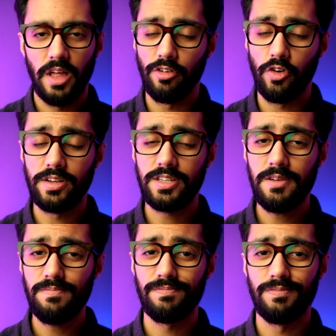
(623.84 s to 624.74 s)
Have a great
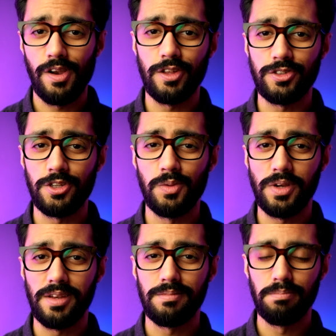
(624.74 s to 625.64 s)
day, and I'll see you
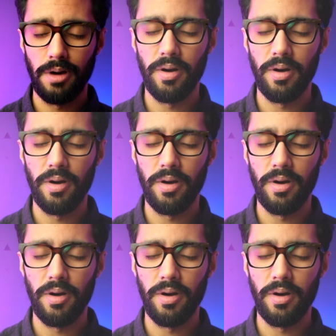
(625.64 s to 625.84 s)
again. Bye